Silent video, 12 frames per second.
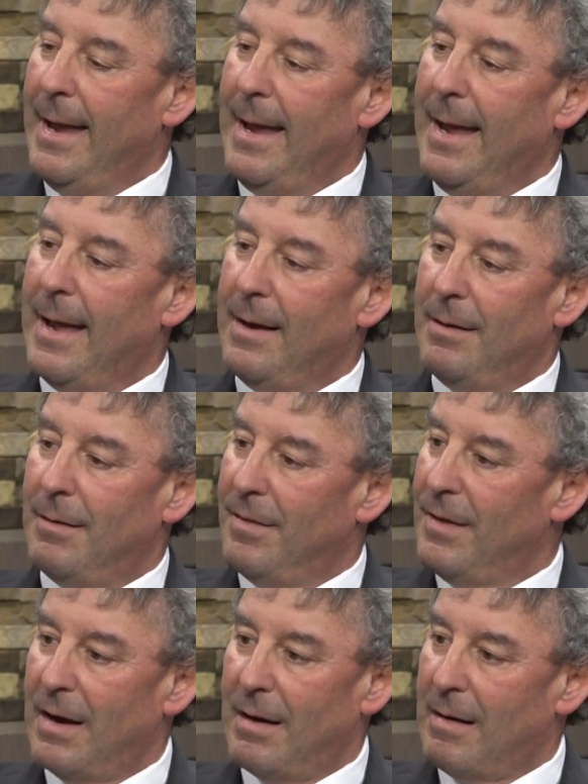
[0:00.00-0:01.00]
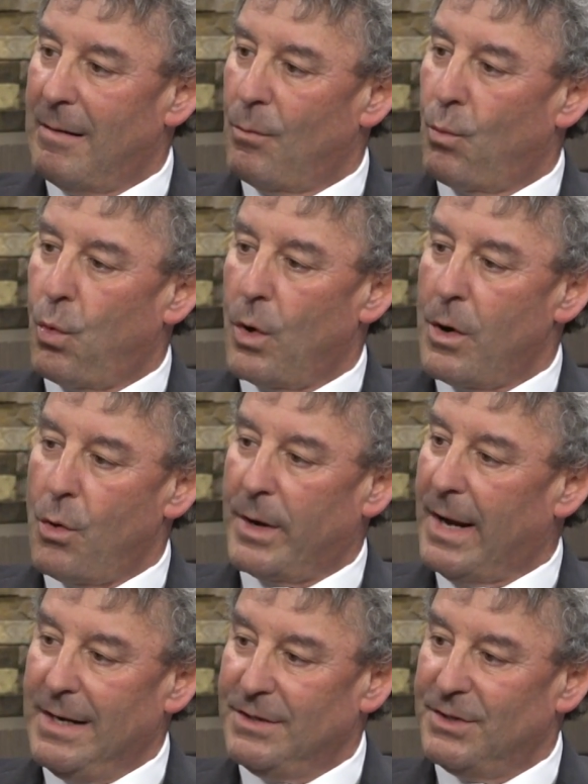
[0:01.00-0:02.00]
And there were no
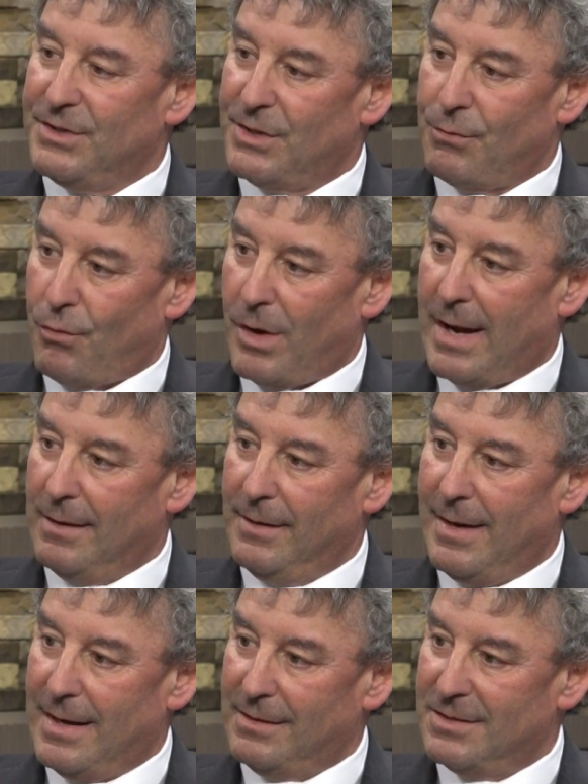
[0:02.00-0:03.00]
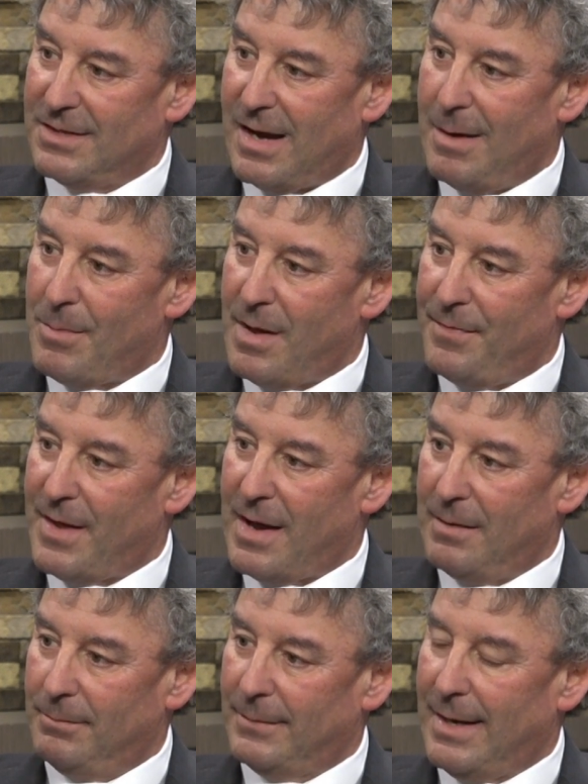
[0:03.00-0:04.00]
cases in Rhode Island at the time on that,